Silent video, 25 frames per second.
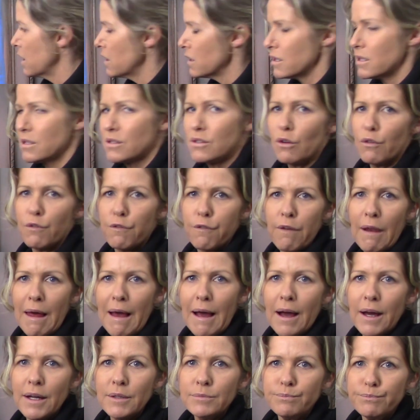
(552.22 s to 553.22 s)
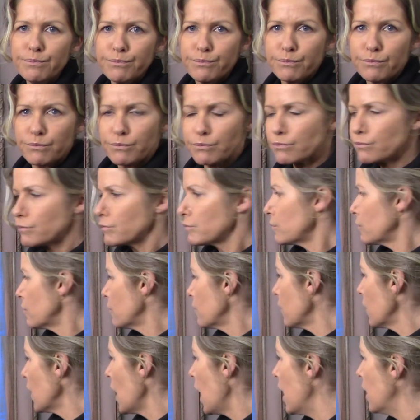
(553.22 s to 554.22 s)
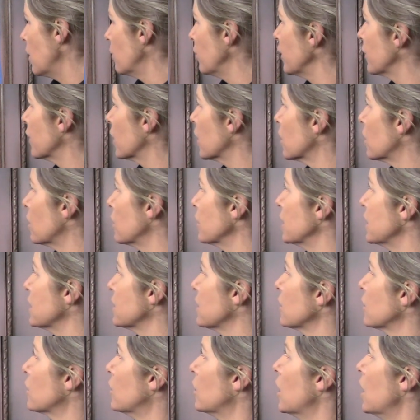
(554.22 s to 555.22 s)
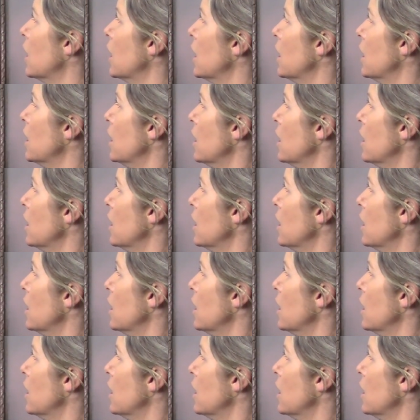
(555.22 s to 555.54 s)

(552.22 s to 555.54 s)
this is so flat and we've got all these little